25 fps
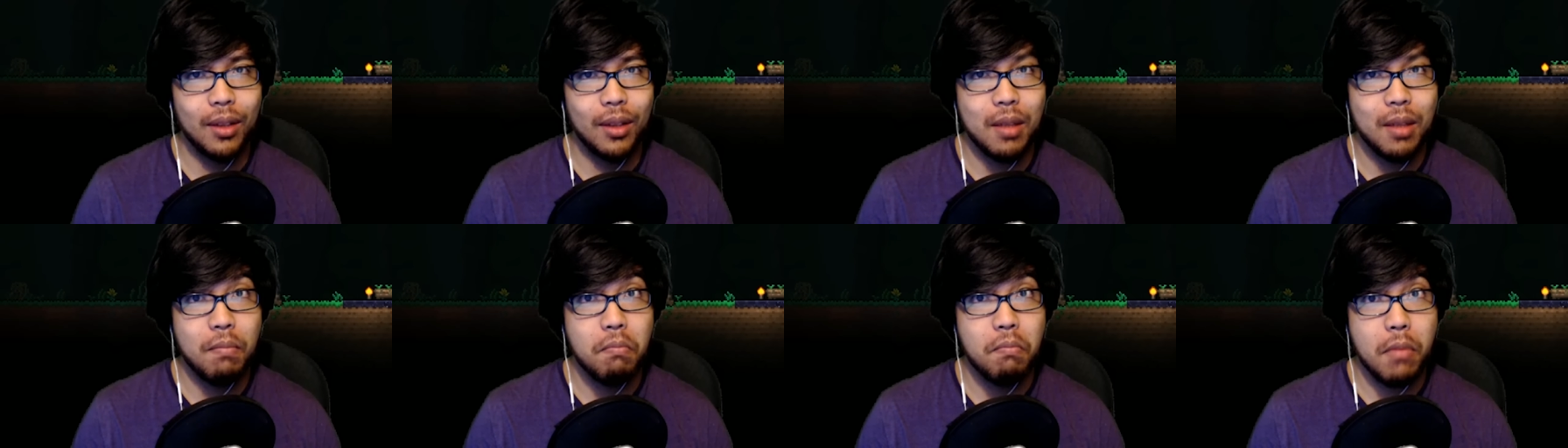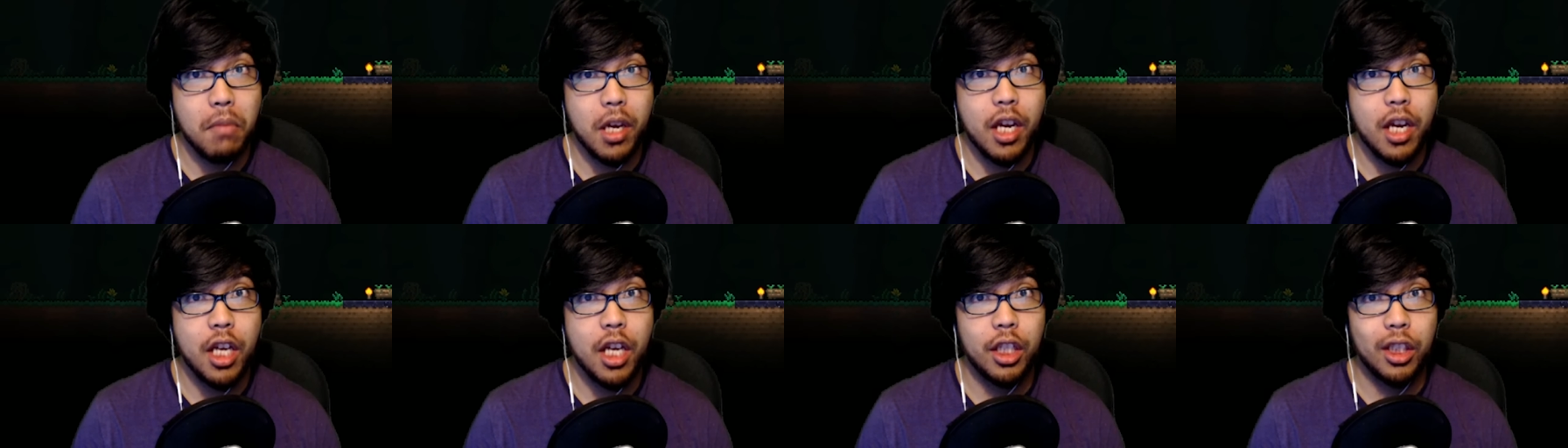
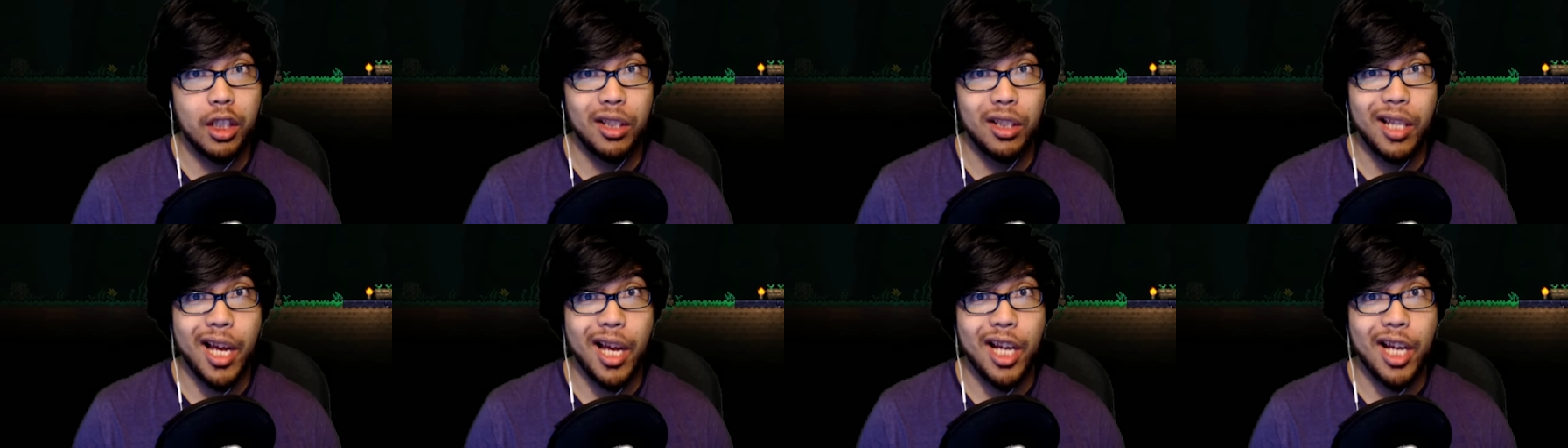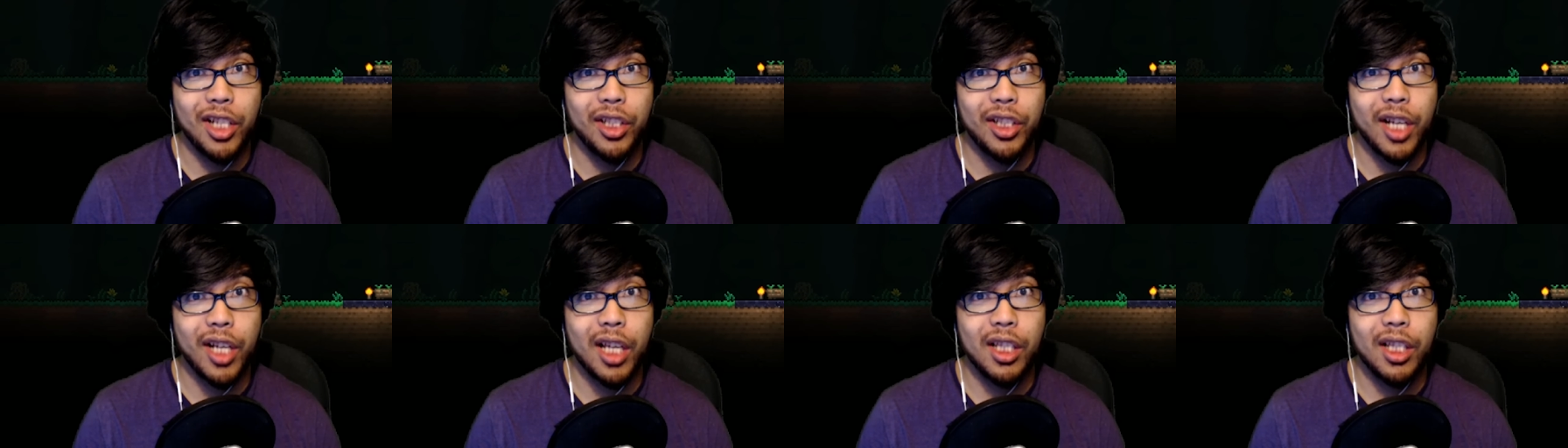Mage
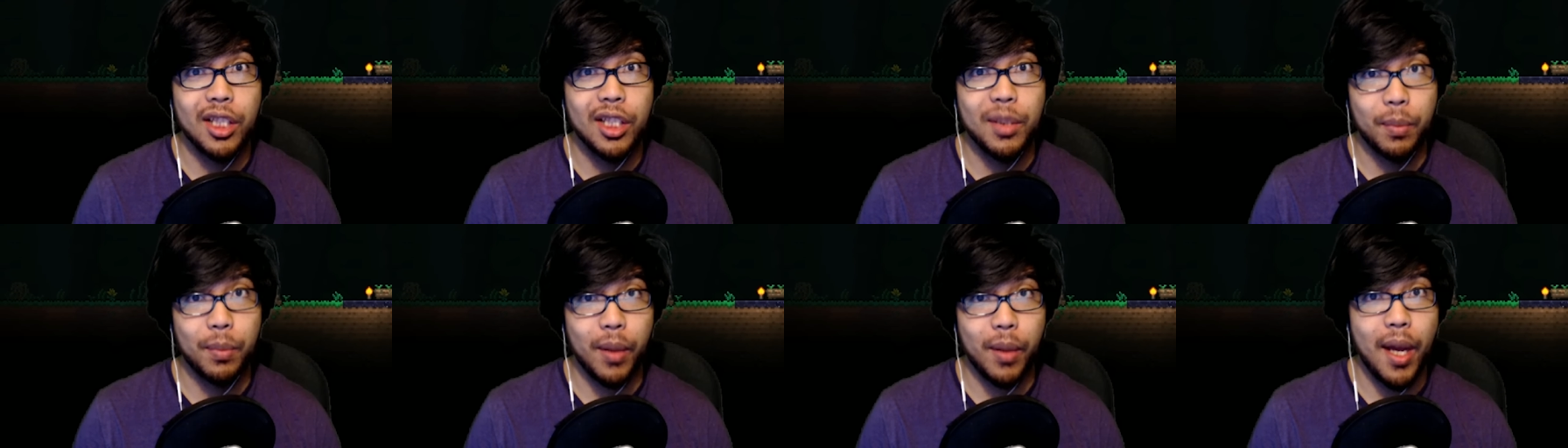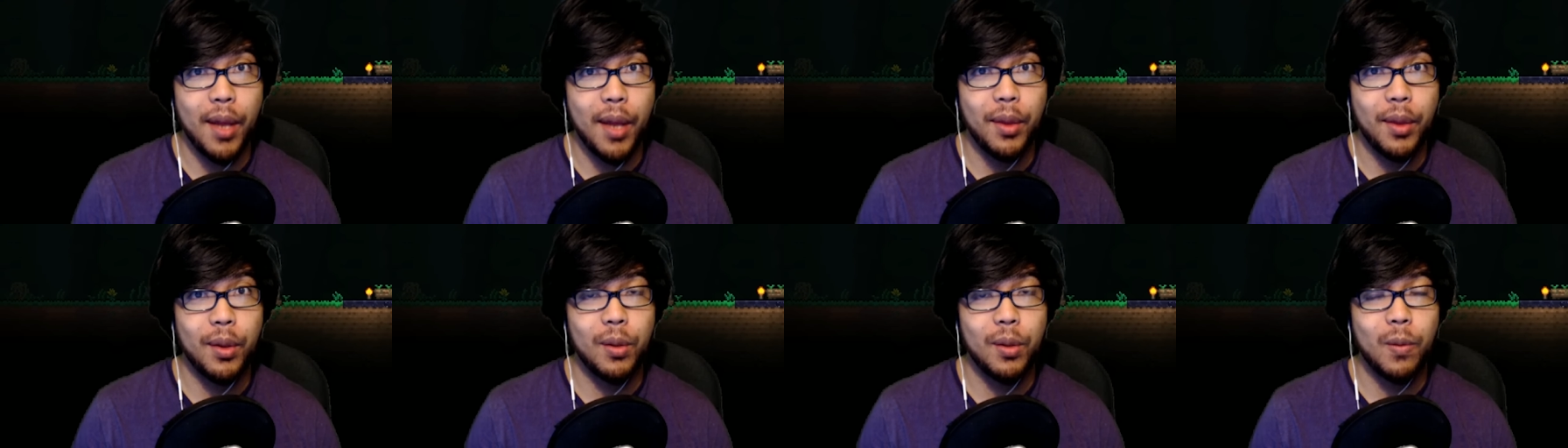Clash Challenge
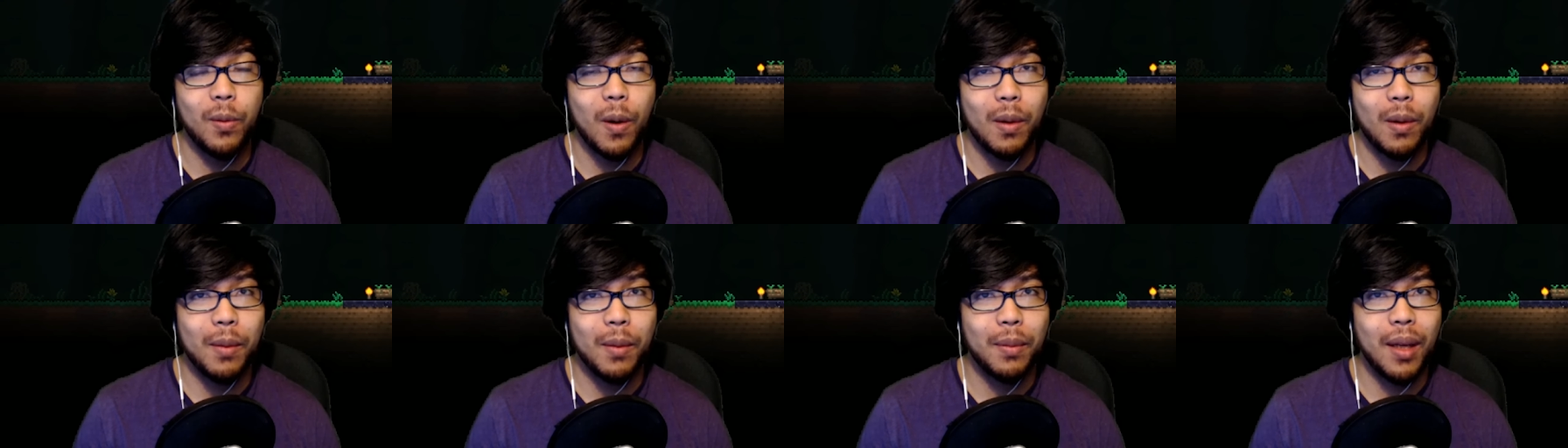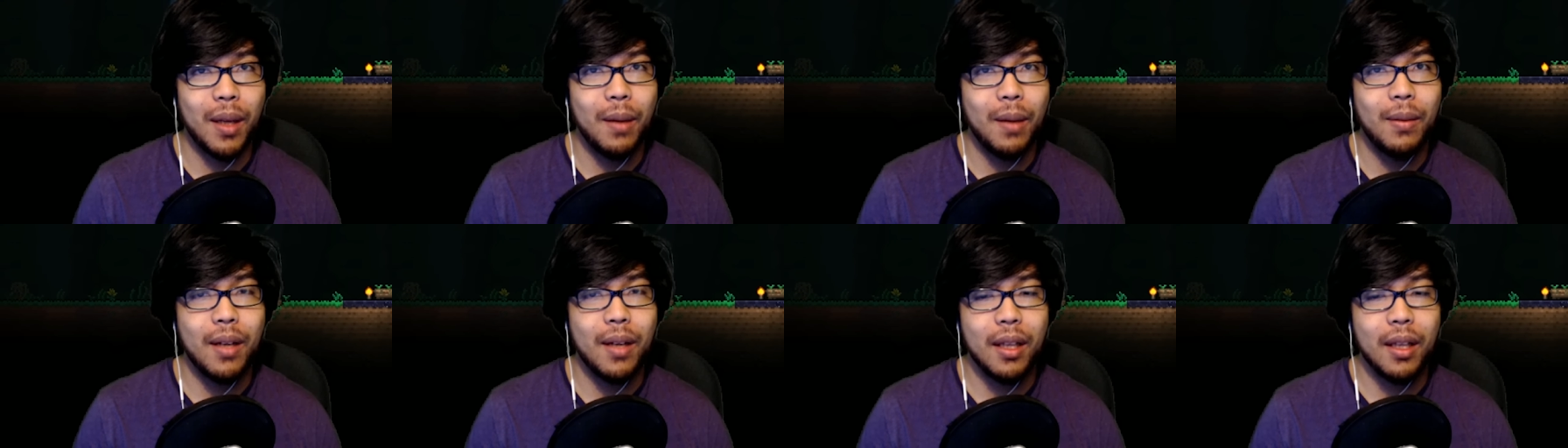playthrough where we play
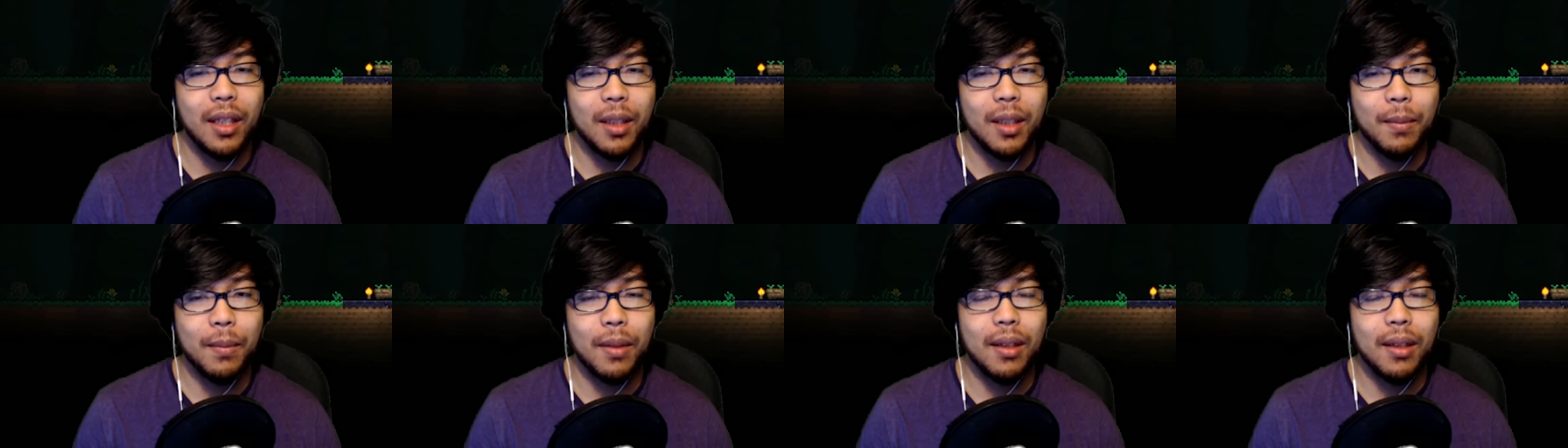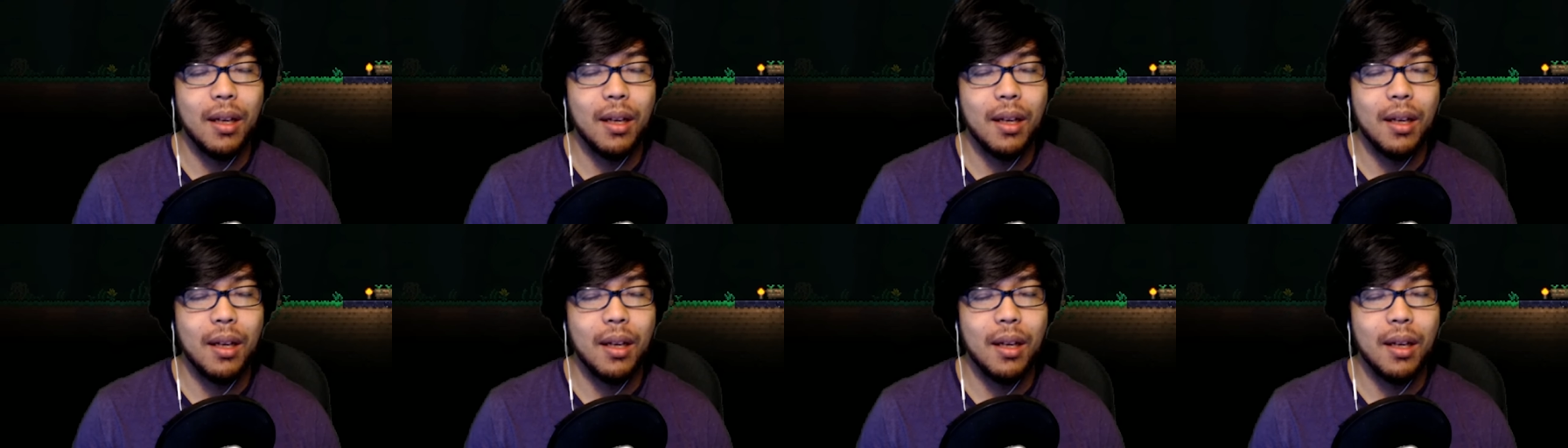with nothing but